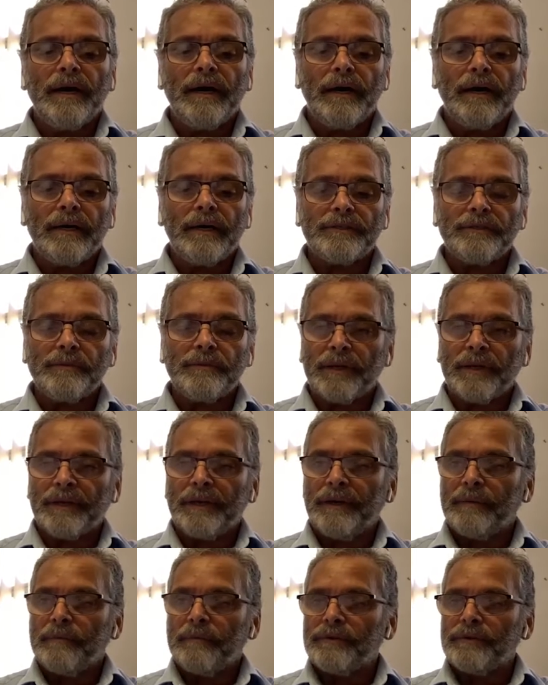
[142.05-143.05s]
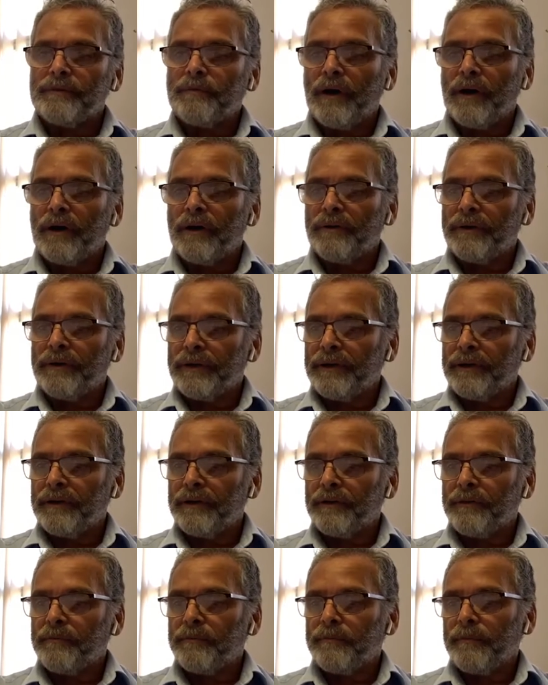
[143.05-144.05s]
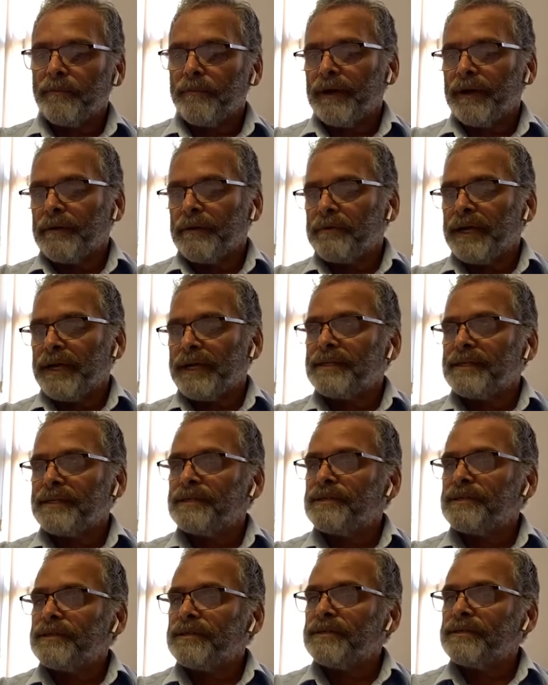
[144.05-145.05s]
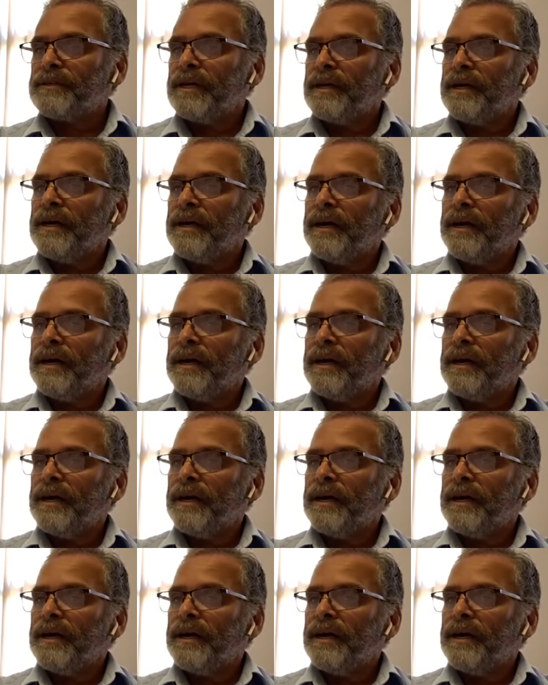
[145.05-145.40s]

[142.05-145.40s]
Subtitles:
to become aspiring health practitioners,